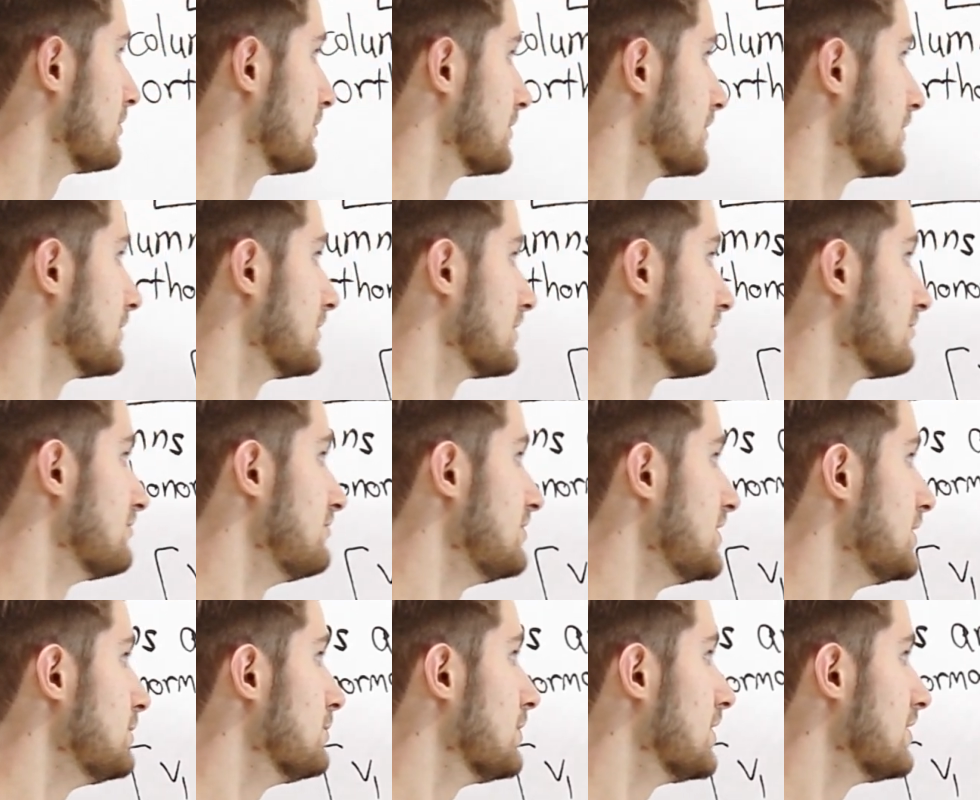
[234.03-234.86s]
We're doing
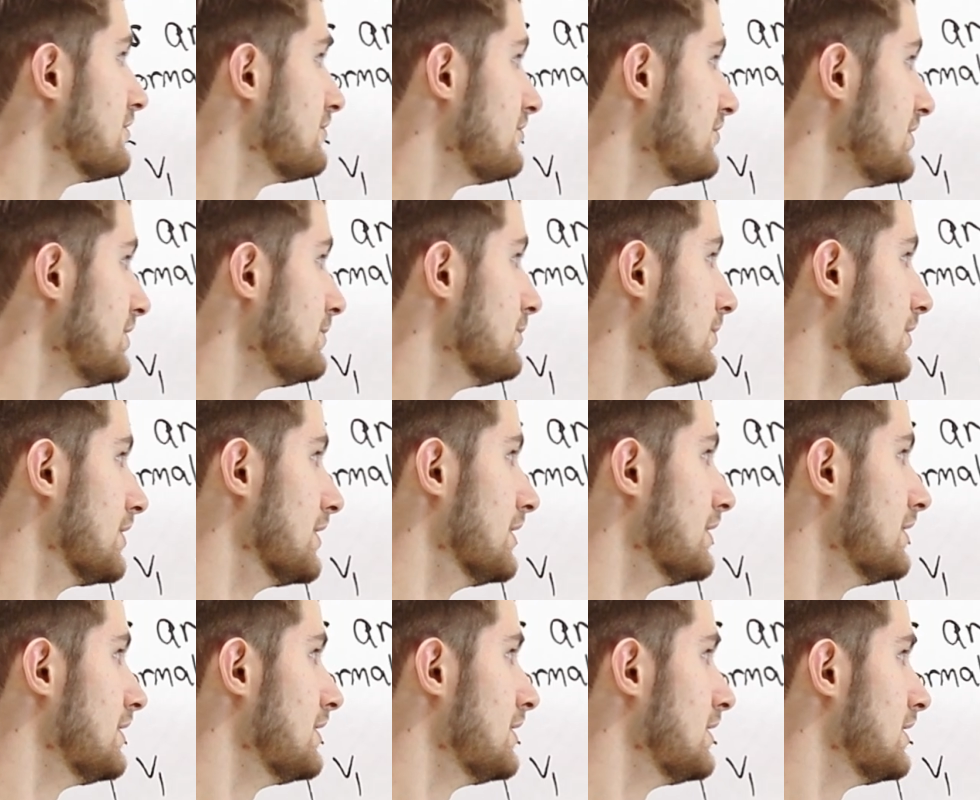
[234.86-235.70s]
v1,
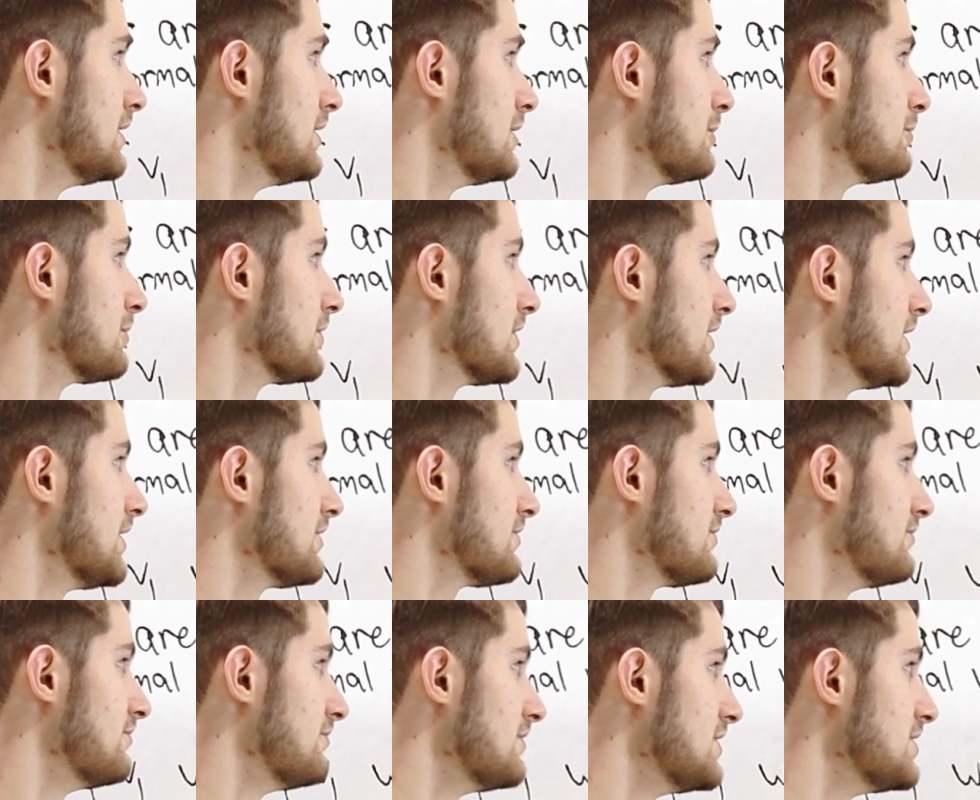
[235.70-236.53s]
v1,
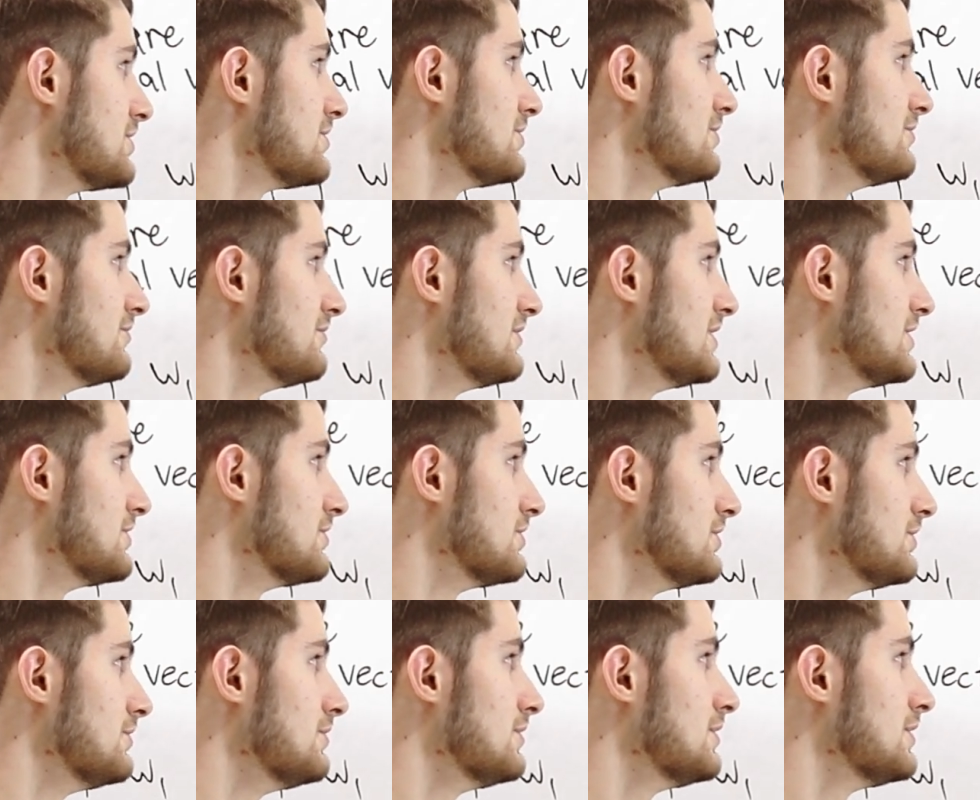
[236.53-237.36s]
plus v2,
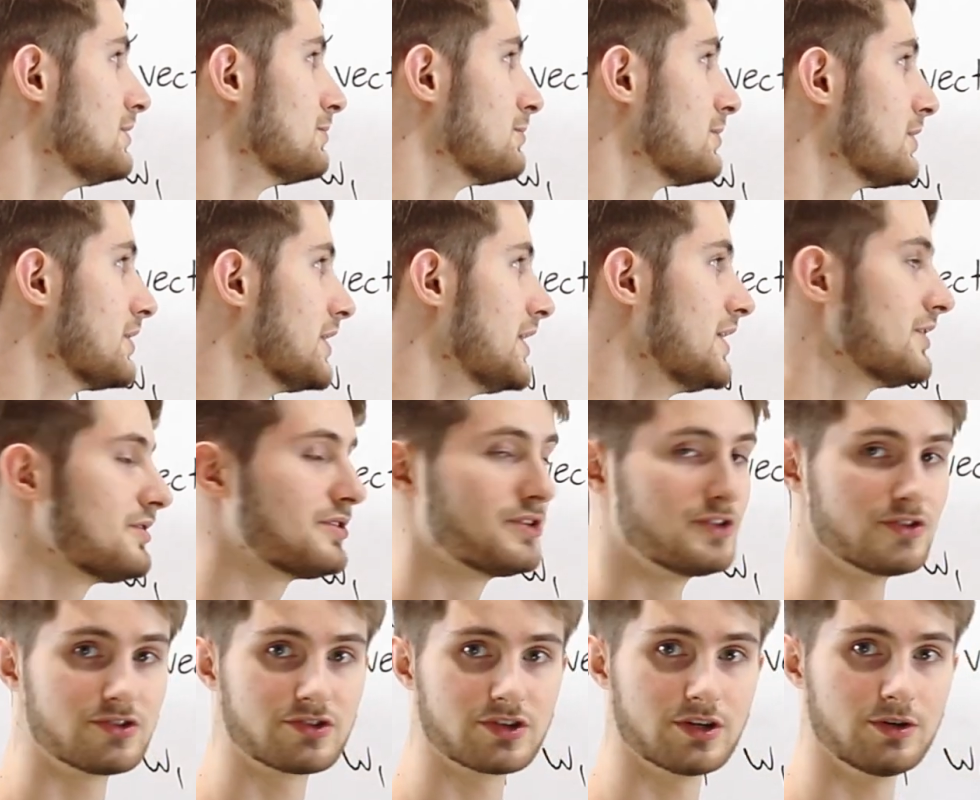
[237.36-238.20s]
v2,
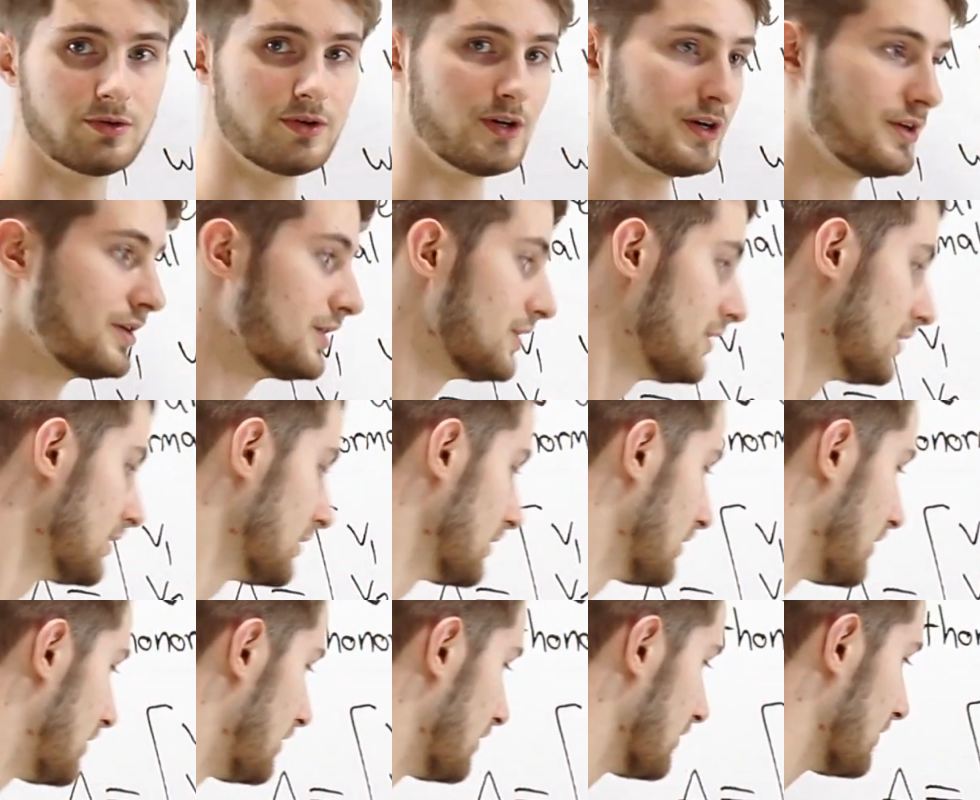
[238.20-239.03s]
plus and so on,
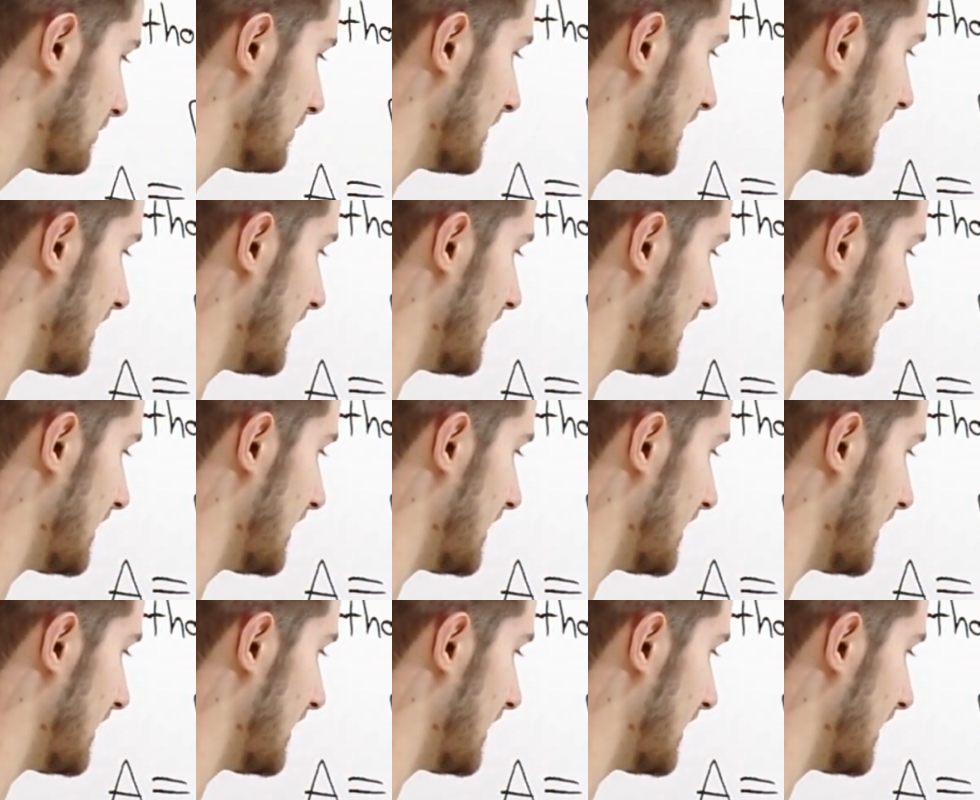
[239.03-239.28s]
all the